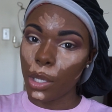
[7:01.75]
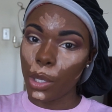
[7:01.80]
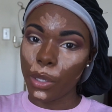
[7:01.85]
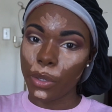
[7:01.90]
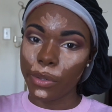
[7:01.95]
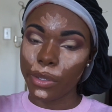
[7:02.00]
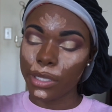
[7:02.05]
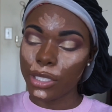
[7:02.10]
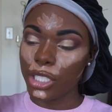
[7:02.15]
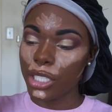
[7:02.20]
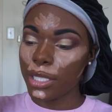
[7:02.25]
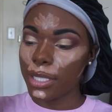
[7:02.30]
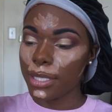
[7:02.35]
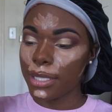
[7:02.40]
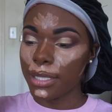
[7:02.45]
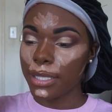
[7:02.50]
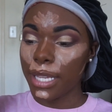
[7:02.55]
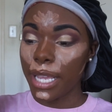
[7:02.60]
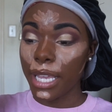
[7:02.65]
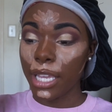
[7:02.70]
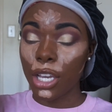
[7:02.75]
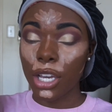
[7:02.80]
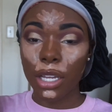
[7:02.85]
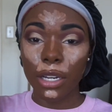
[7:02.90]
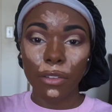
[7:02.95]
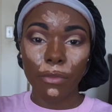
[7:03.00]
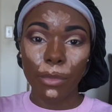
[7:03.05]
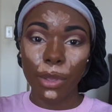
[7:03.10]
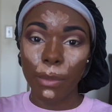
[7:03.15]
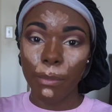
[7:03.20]
know, it could
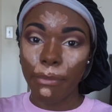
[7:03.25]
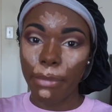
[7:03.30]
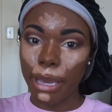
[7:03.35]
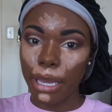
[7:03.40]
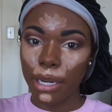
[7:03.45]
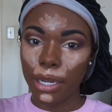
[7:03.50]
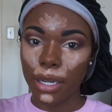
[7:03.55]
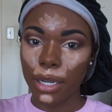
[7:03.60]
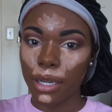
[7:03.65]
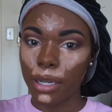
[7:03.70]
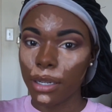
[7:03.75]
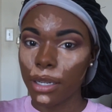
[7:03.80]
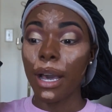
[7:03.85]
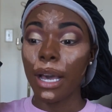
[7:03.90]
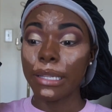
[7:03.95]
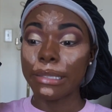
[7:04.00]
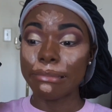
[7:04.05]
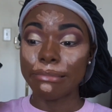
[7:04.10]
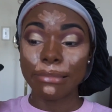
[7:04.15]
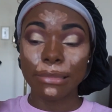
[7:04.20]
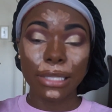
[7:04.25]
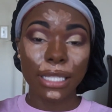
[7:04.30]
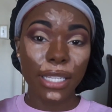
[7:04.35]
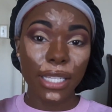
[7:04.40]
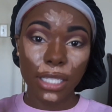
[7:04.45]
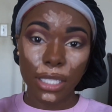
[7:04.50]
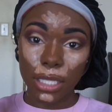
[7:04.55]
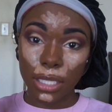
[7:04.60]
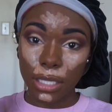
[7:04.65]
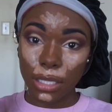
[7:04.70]
have been better.
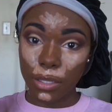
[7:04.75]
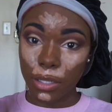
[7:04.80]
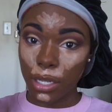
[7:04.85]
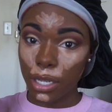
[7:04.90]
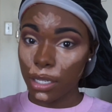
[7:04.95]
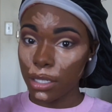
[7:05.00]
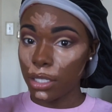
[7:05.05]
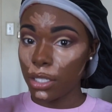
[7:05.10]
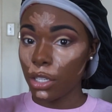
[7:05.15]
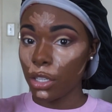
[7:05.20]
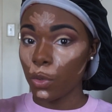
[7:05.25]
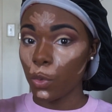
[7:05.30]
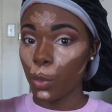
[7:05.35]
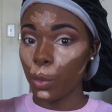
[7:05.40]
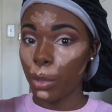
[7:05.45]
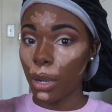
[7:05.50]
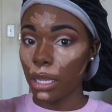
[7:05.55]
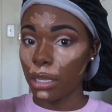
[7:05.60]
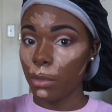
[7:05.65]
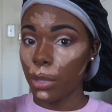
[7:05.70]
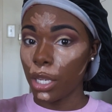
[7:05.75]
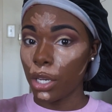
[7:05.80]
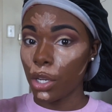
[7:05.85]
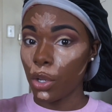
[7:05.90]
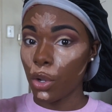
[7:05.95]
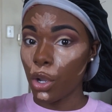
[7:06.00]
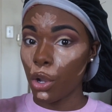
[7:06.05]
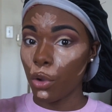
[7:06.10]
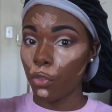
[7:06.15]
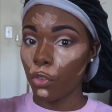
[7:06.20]
This concealer would probably be a
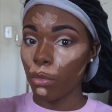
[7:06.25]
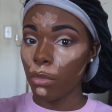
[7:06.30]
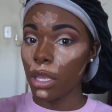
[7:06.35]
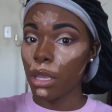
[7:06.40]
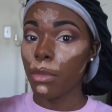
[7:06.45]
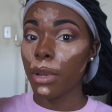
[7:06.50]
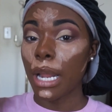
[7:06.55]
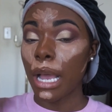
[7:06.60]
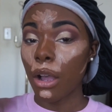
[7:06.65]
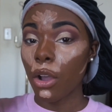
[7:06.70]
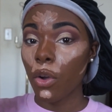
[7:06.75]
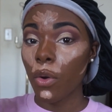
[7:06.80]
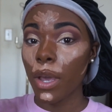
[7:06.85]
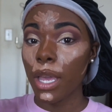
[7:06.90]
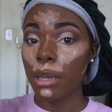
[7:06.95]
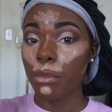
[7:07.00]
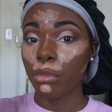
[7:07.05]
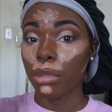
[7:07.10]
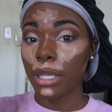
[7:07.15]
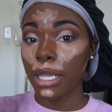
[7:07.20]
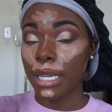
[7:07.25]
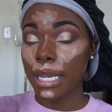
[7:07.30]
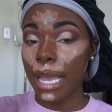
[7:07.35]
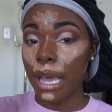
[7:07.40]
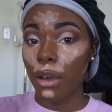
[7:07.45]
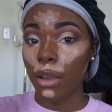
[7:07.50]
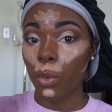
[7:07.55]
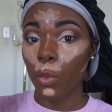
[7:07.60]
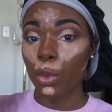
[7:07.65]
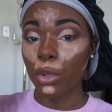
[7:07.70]
no-go for me, but I'll go ahead and blend
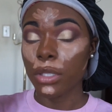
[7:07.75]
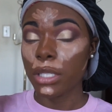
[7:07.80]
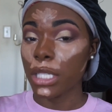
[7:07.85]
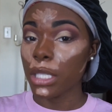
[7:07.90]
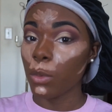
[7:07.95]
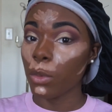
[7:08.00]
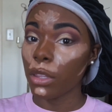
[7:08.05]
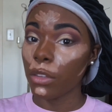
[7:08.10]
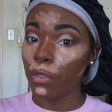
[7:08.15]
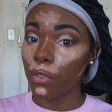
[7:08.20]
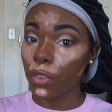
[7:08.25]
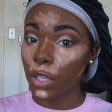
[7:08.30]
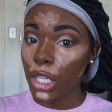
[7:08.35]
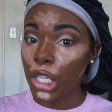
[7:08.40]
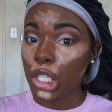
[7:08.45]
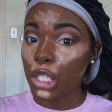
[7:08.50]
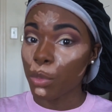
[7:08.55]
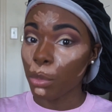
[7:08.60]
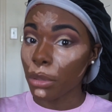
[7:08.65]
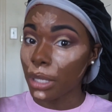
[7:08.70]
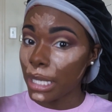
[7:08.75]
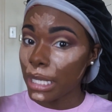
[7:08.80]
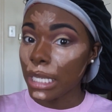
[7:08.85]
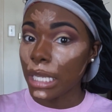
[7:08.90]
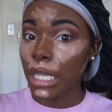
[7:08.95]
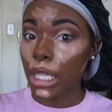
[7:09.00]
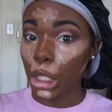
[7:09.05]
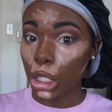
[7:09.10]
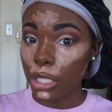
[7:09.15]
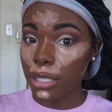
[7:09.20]
out and we'll see what the finished
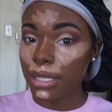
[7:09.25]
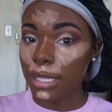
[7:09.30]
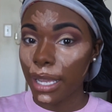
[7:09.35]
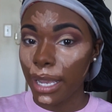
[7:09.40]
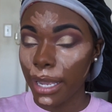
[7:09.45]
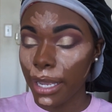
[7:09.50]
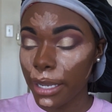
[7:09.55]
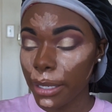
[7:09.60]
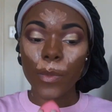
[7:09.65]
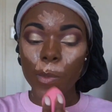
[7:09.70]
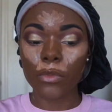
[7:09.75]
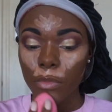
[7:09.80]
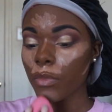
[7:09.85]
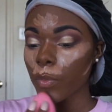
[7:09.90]
blending looks like.